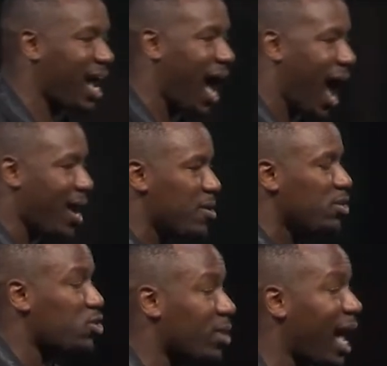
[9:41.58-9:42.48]
God.
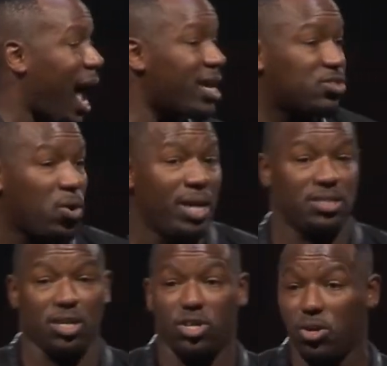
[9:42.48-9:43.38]
So God is going
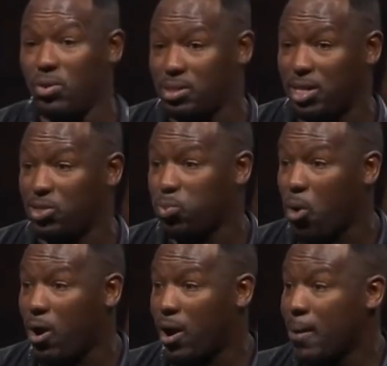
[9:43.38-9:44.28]
to use His
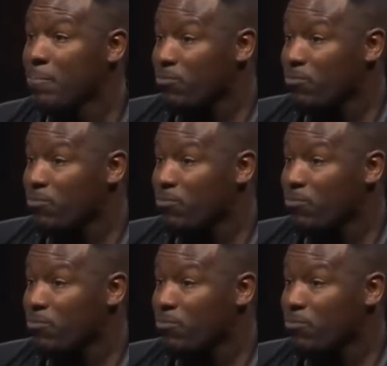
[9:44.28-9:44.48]
Word.